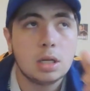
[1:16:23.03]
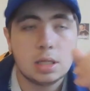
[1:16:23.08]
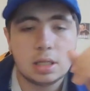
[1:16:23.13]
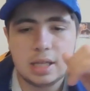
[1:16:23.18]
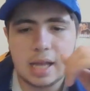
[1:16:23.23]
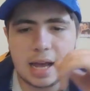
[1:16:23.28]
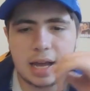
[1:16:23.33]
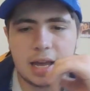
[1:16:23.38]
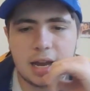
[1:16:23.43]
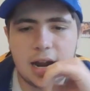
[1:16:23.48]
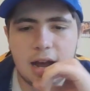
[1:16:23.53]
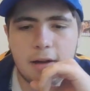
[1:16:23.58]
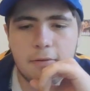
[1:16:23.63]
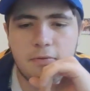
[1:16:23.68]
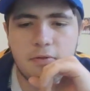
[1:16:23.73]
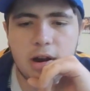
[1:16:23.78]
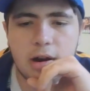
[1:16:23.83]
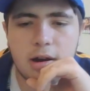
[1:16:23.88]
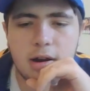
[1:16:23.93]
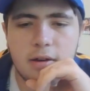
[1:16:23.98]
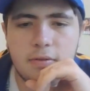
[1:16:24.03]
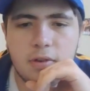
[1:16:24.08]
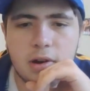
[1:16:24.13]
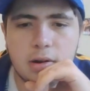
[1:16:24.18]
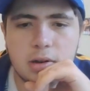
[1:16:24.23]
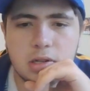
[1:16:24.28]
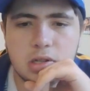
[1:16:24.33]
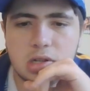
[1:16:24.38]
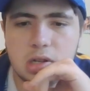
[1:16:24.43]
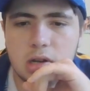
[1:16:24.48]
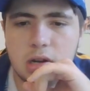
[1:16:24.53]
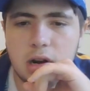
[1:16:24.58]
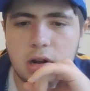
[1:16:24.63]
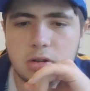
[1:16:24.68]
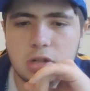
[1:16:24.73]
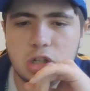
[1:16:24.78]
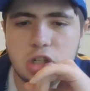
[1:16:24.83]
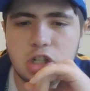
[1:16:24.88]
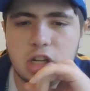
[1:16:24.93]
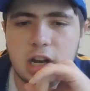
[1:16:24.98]
Second half very, very soon. I'll
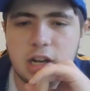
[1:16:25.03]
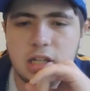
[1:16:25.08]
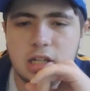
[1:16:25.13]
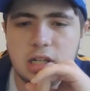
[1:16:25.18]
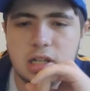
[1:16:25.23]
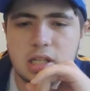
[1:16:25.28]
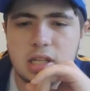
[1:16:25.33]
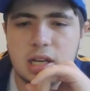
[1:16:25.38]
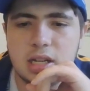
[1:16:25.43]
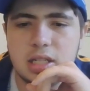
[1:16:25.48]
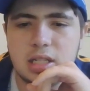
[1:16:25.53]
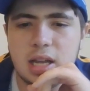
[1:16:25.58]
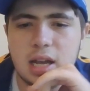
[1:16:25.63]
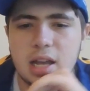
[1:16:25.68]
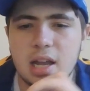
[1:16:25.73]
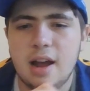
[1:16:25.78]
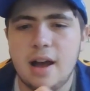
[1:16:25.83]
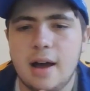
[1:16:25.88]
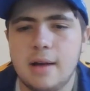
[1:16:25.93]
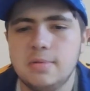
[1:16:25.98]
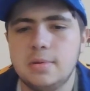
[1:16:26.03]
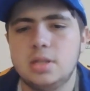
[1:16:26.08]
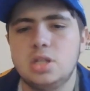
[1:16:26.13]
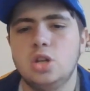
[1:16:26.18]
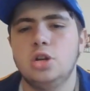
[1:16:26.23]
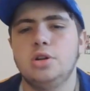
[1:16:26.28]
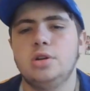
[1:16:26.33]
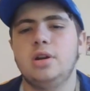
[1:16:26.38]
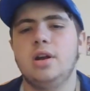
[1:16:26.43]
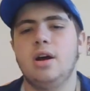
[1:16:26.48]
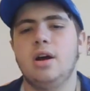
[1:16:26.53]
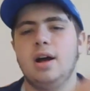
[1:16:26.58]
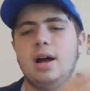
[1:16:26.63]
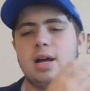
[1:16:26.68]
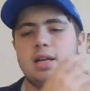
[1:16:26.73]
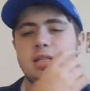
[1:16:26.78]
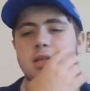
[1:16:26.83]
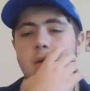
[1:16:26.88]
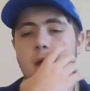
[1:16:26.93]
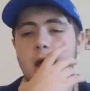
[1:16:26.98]
just change it to say second half soon,
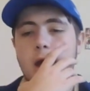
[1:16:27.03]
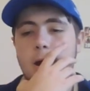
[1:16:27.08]
guys.